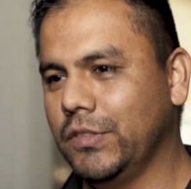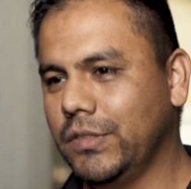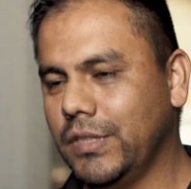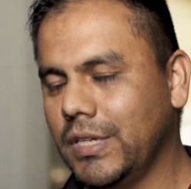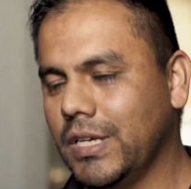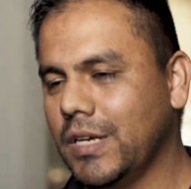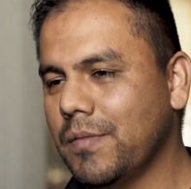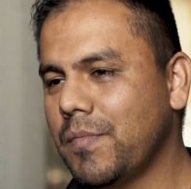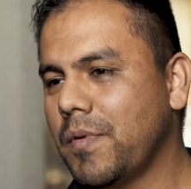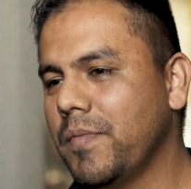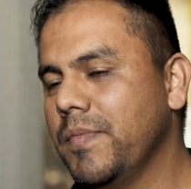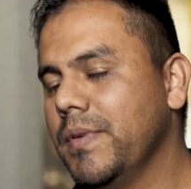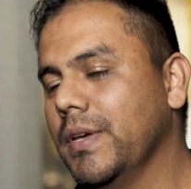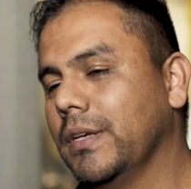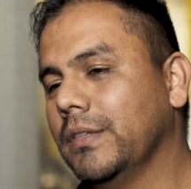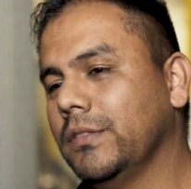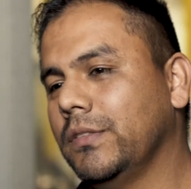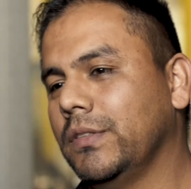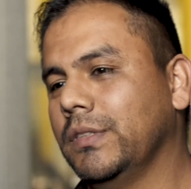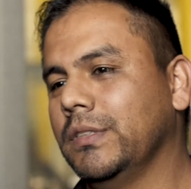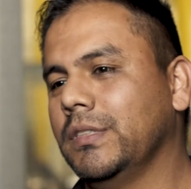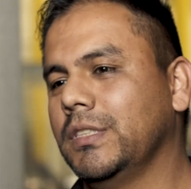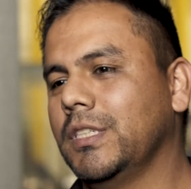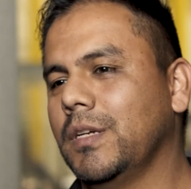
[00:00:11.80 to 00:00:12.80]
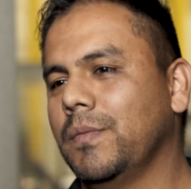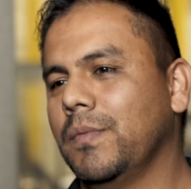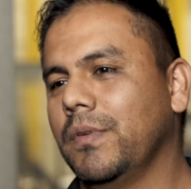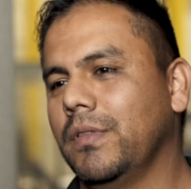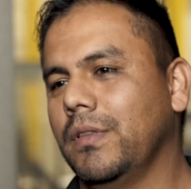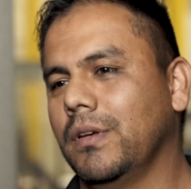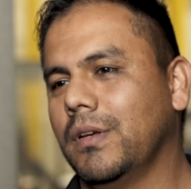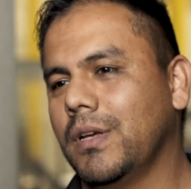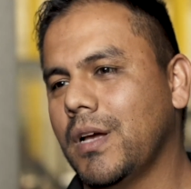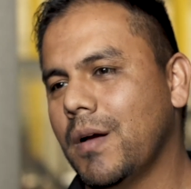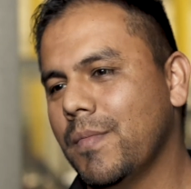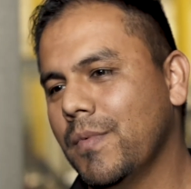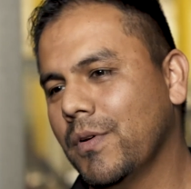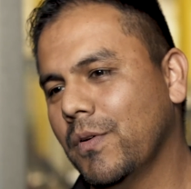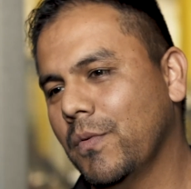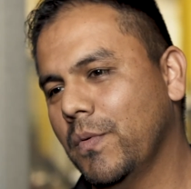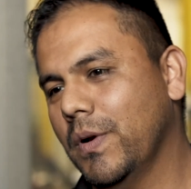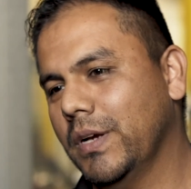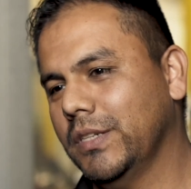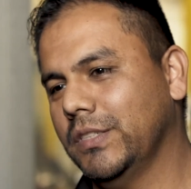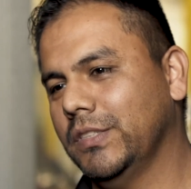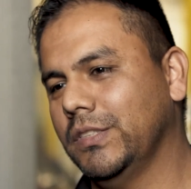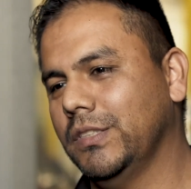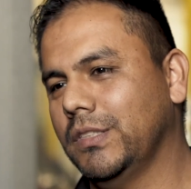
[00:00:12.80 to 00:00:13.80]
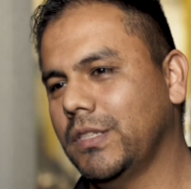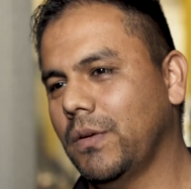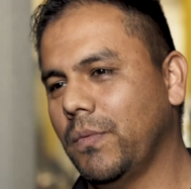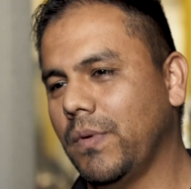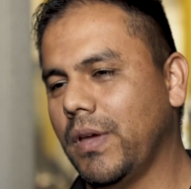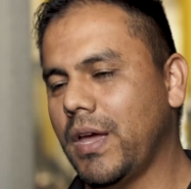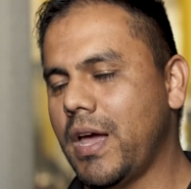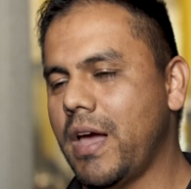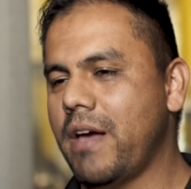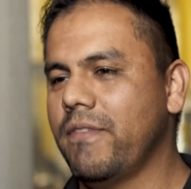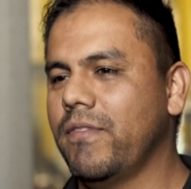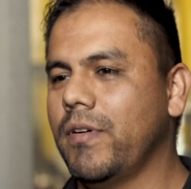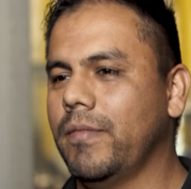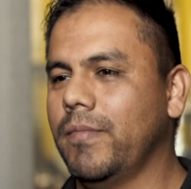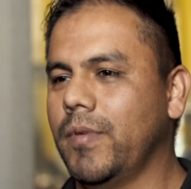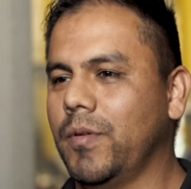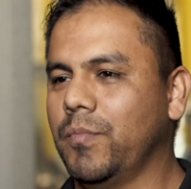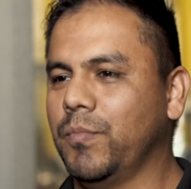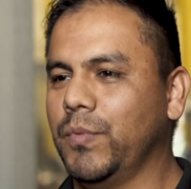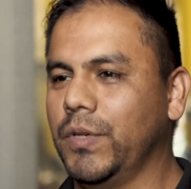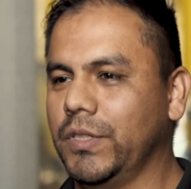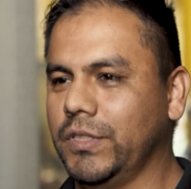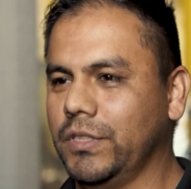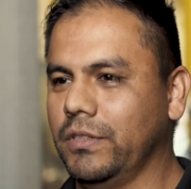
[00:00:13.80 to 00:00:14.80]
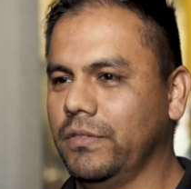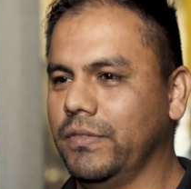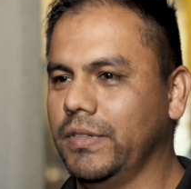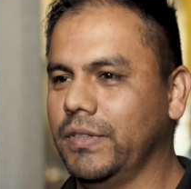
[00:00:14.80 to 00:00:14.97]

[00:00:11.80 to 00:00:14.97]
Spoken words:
today I'm going to be answering some of the common questions that we have about pressure